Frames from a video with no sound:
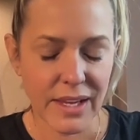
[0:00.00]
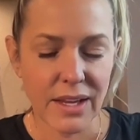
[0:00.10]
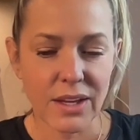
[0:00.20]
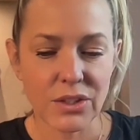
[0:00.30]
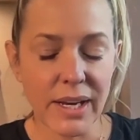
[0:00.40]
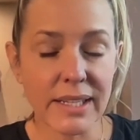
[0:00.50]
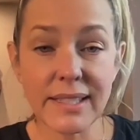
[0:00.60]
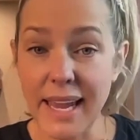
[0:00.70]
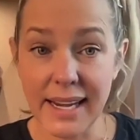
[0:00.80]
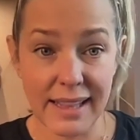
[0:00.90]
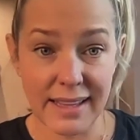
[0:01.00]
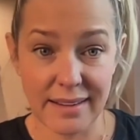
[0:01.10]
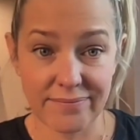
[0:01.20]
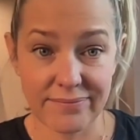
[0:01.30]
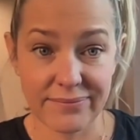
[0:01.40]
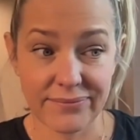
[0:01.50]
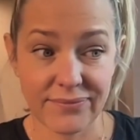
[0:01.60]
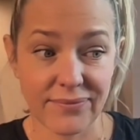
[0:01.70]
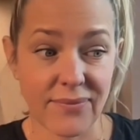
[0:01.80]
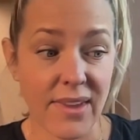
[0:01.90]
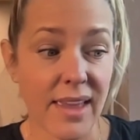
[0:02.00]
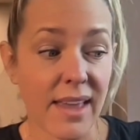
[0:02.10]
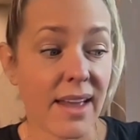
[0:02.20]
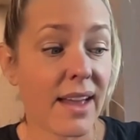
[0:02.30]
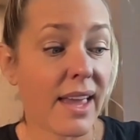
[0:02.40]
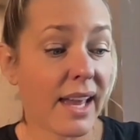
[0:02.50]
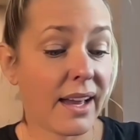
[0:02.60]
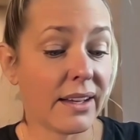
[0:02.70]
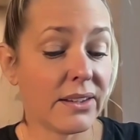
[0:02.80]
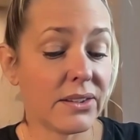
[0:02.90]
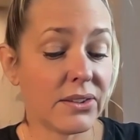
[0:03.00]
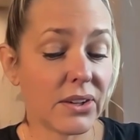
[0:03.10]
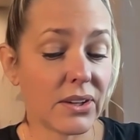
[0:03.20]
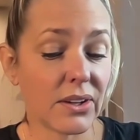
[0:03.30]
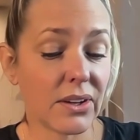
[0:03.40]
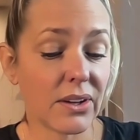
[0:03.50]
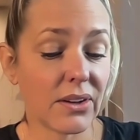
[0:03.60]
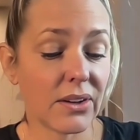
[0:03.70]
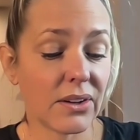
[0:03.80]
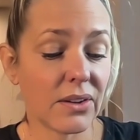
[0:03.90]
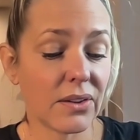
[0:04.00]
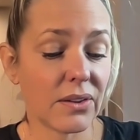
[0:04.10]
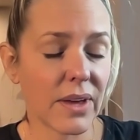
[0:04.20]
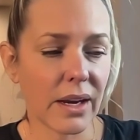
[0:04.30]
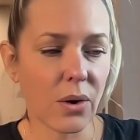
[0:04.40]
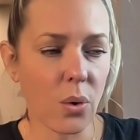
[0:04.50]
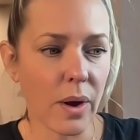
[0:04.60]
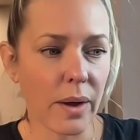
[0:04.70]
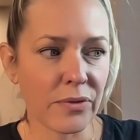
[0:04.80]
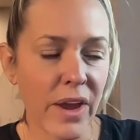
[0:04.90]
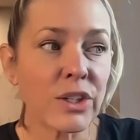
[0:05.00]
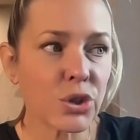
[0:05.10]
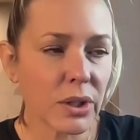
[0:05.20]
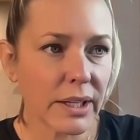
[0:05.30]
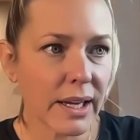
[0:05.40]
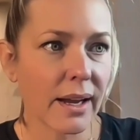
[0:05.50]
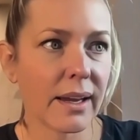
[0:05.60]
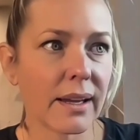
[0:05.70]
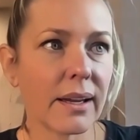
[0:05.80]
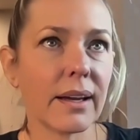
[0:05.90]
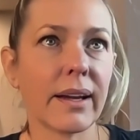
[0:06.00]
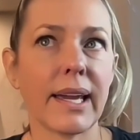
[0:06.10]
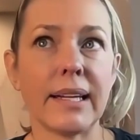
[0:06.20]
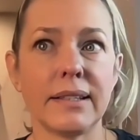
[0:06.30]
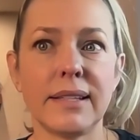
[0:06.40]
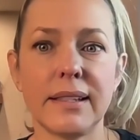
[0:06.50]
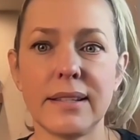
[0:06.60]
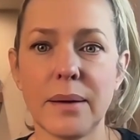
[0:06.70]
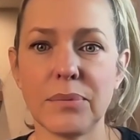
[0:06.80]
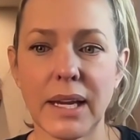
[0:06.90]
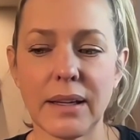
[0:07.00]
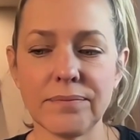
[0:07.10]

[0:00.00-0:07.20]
So I didn't say anything. And that whole eventually I had to say something.